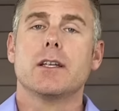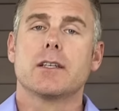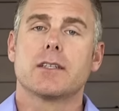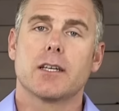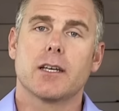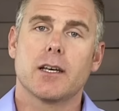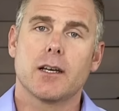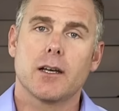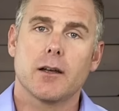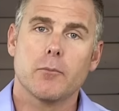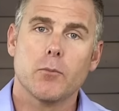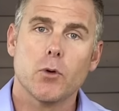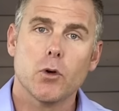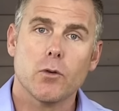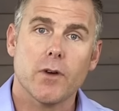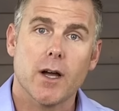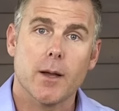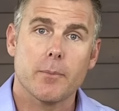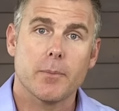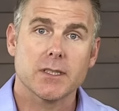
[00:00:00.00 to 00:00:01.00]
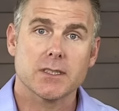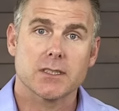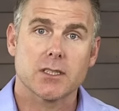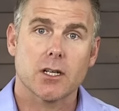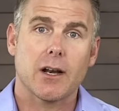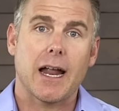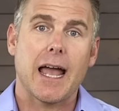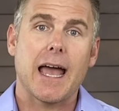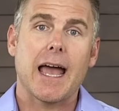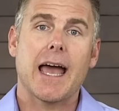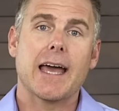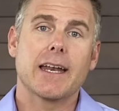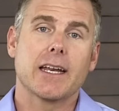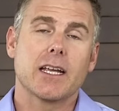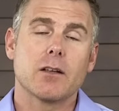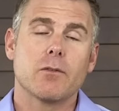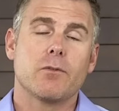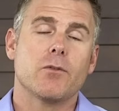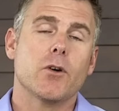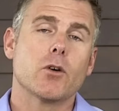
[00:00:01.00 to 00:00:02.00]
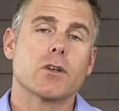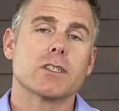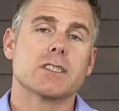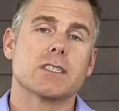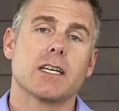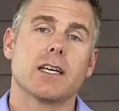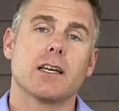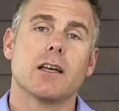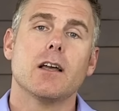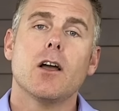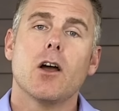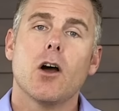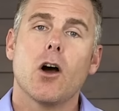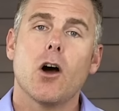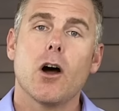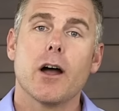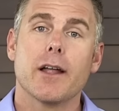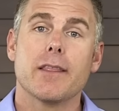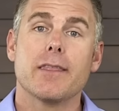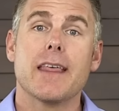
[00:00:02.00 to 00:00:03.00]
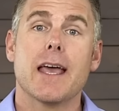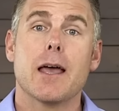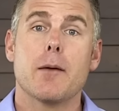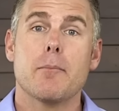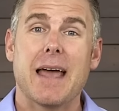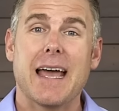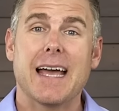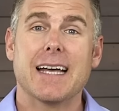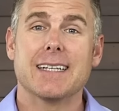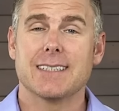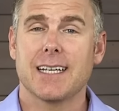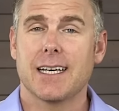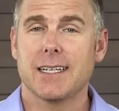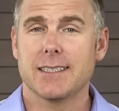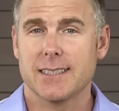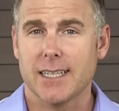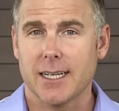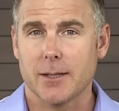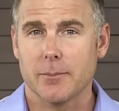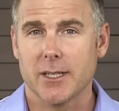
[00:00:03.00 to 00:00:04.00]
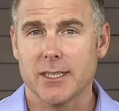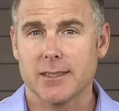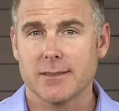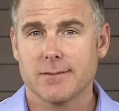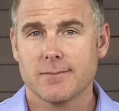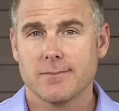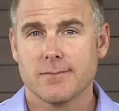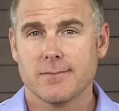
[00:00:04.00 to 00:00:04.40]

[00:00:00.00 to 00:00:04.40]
to move up and start adding and focusing on them as a segment.